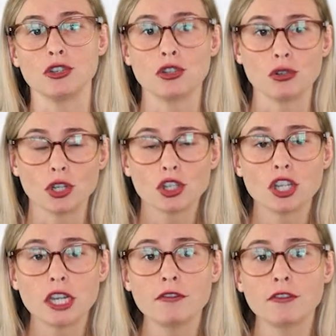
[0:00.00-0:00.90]
should
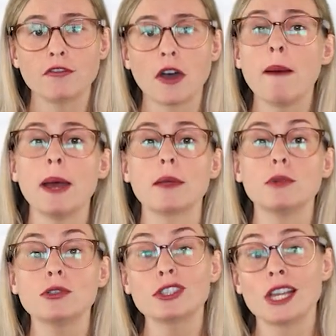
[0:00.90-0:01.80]
achieve for farm
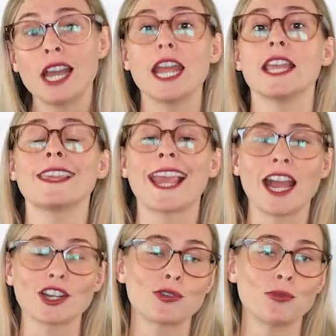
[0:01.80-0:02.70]
animals and the
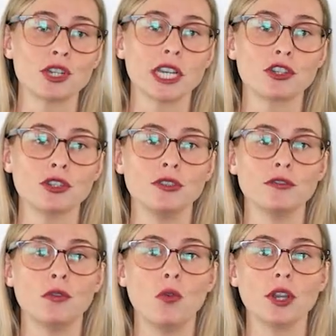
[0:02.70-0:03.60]
actual protections
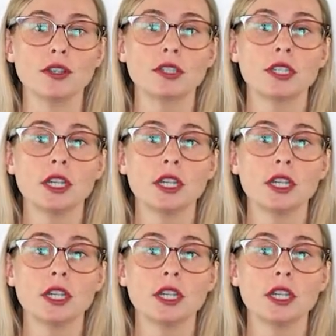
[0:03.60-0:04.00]
afforded.